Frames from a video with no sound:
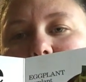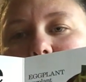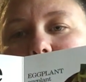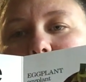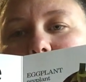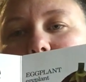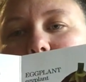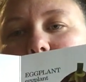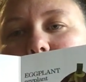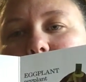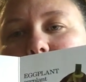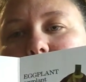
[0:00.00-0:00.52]

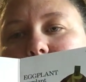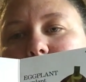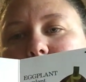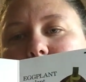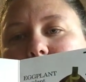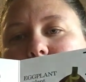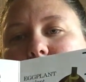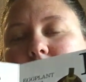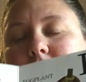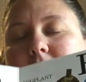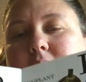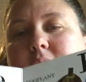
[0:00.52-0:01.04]

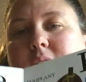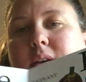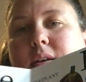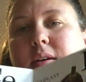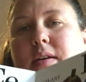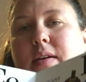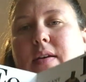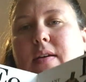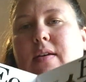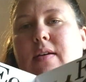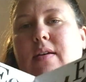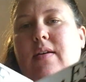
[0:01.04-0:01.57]

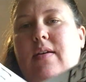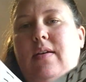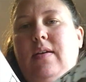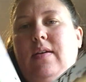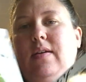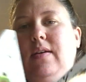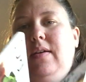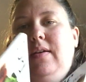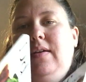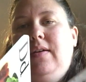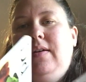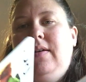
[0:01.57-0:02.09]

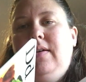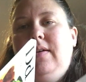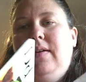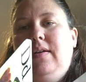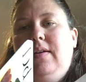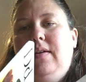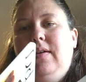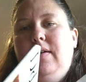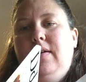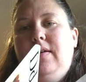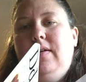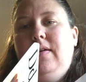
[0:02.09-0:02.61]

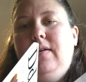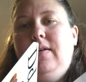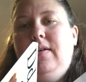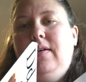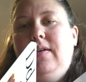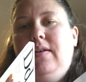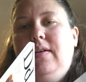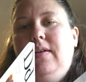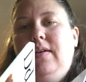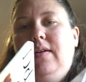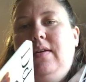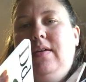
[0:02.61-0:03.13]

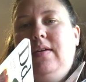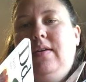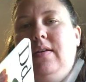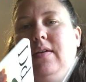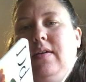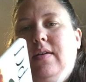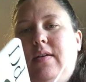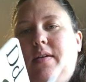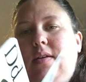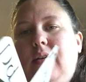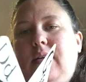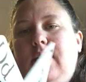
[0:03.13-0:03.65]

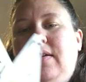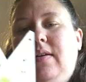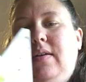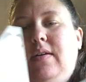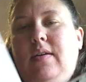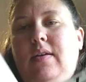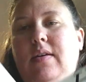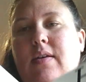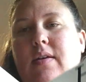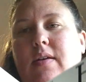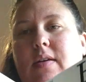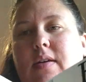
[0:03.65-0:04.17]

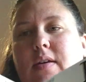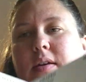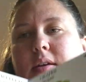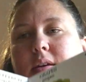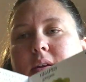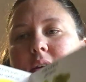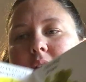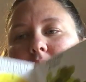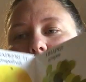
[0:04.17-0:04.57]
No one is speaking in this clip.